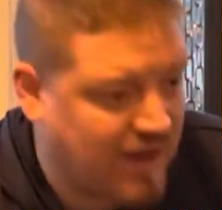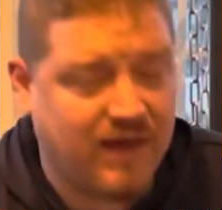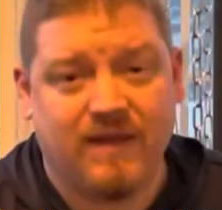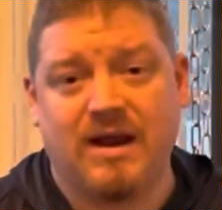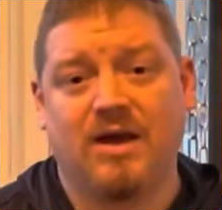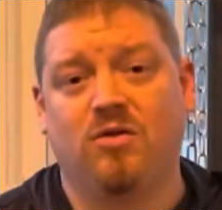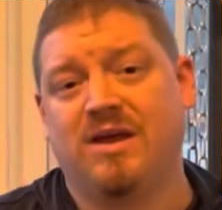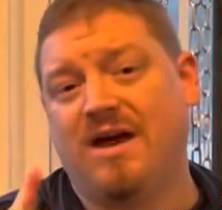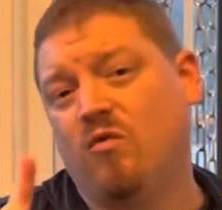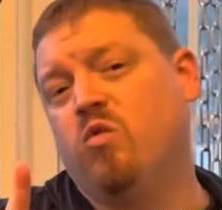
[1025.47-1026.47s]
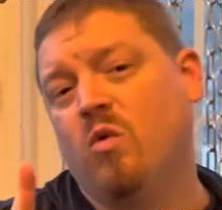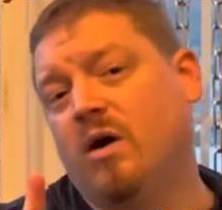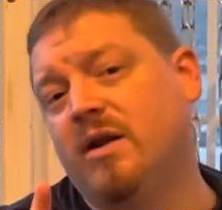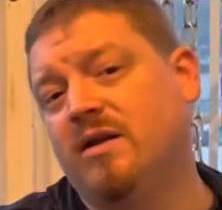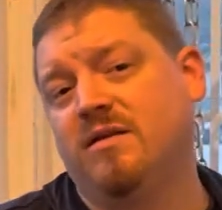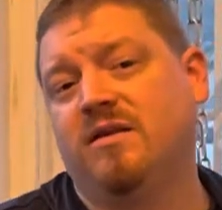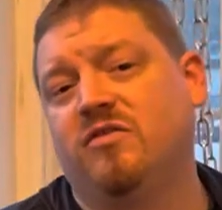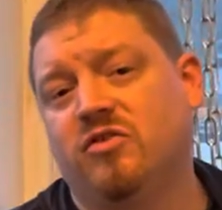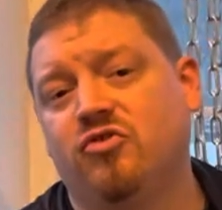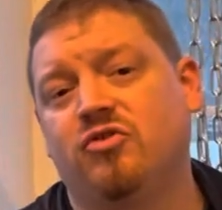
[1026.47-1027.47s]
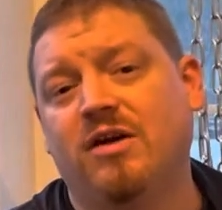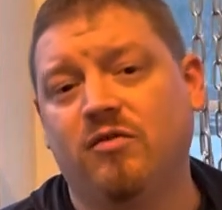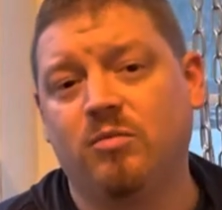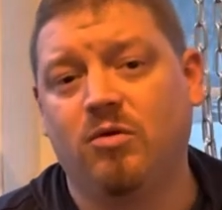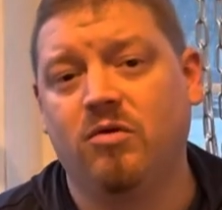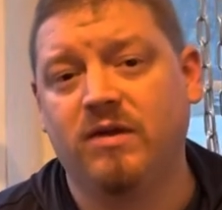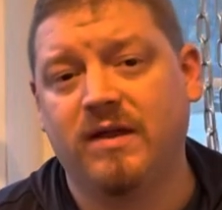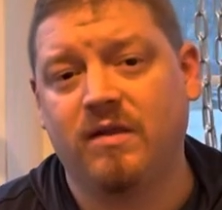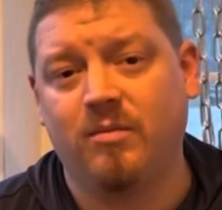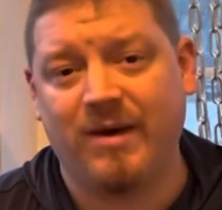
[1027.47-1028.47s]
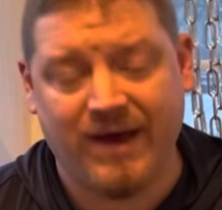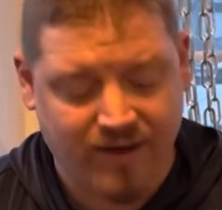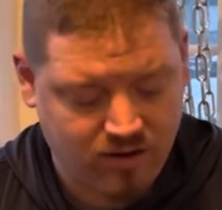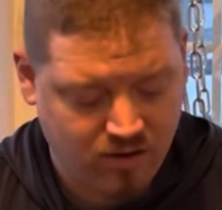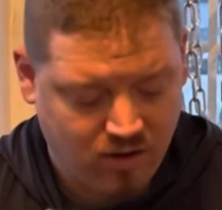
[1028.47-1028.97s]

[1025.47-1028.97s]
And then I only have one distance driver mold in the bag.